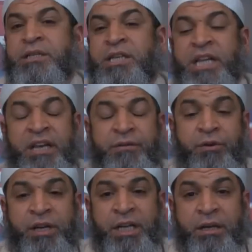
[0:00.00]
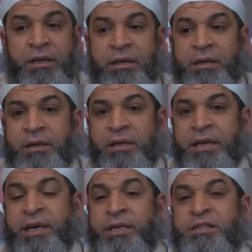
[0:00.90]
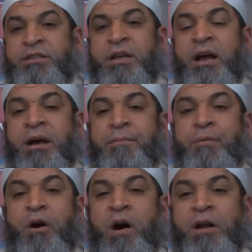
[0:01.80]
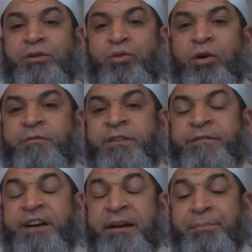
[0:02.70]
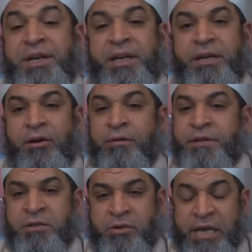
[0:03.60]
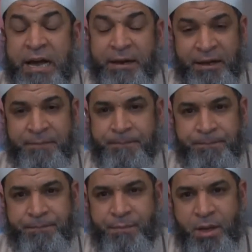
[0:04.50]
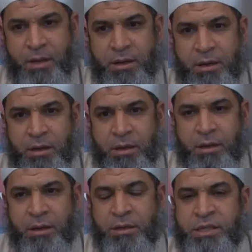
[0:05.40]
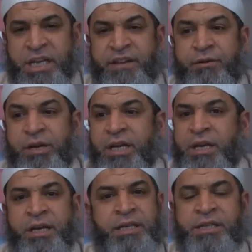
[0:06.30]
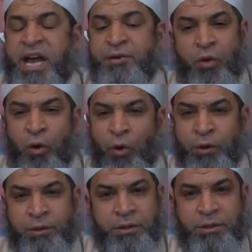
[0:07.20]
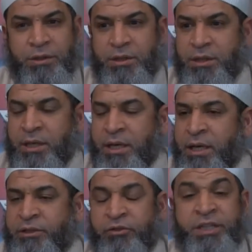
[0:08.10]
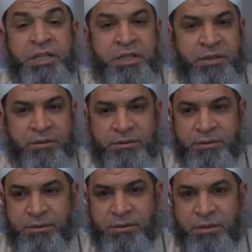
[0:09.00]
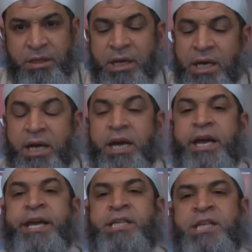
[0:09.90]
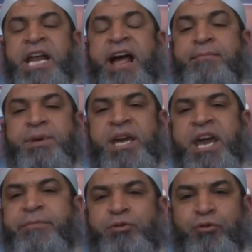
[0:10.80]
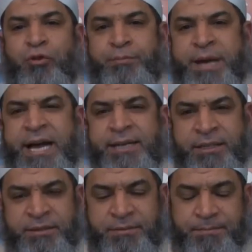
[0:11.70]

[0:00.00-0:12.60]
slavery is part of the fabric of the society. Slavery is an old uh, tradition. Islam came to combat it